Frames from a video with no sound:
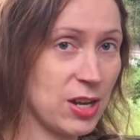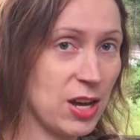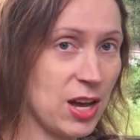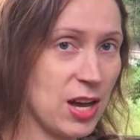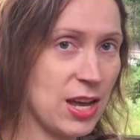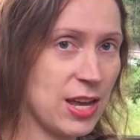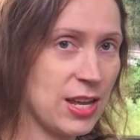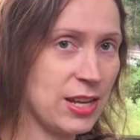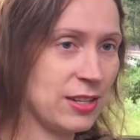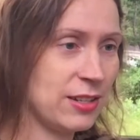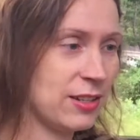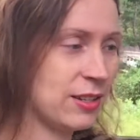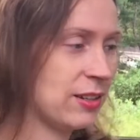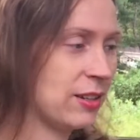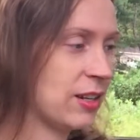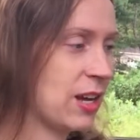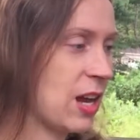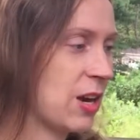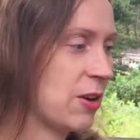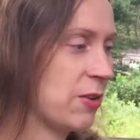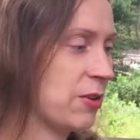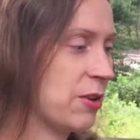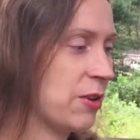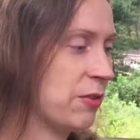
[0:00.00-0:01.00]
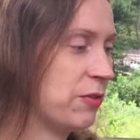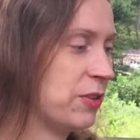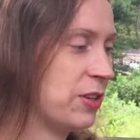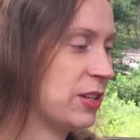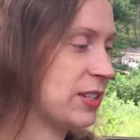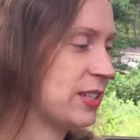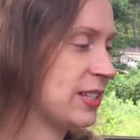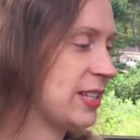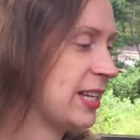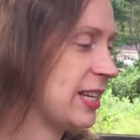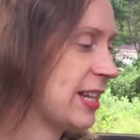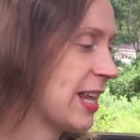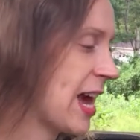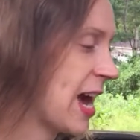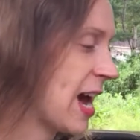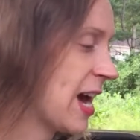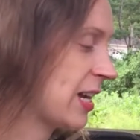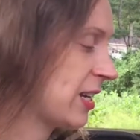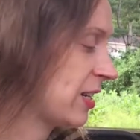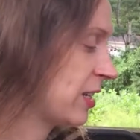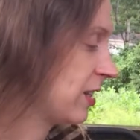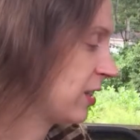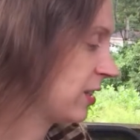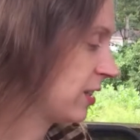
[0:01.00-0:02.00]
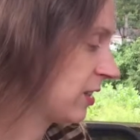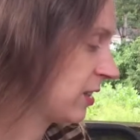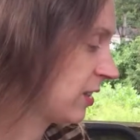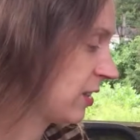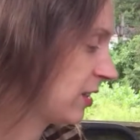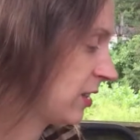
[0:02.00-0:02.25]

I'm done. I don't know if you can see that.